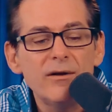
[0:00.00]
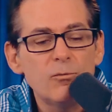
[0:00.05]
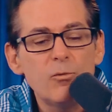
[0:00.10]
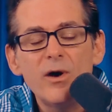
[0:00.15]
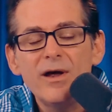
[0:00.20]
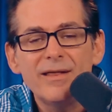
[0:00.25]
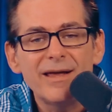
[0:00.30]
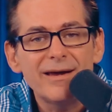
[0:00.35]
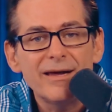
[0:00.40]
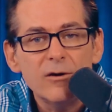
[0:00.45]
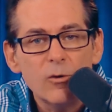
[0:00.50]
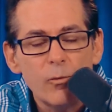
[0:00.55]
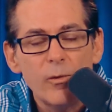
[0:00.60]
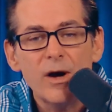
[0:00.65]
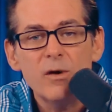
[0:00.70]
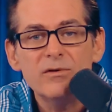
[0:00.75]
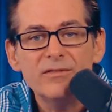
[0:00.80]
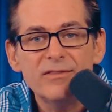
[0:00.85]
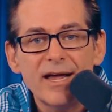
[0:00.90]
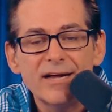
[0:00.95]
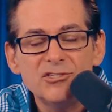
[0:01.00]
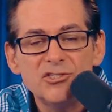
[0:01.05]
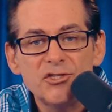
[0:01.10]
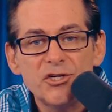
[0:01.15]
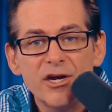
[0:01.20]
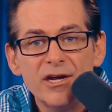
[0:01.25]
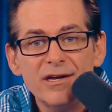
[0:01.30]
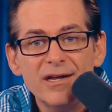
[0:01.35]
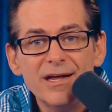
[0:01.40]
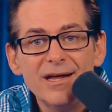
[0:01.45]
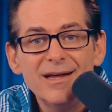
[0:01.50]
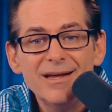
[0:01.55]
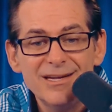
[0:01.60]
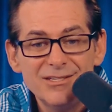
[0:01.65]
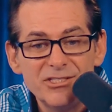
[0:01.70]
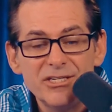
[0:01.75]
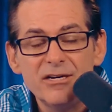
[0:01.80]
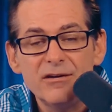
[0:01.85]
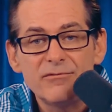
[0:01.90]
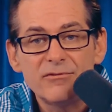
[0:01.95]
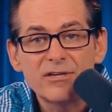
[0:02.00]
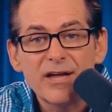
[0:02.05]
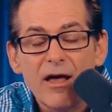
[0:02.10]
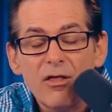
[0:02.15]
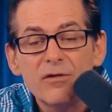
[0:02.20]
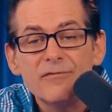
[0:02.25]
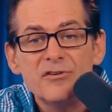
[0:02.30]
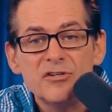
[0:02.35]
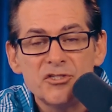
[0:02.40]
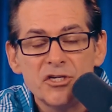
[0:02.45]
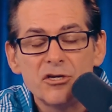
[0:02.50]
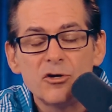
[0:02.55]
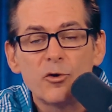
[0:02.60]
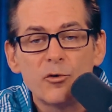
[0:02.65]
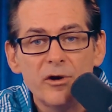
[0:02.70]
way they get away with that shit is in television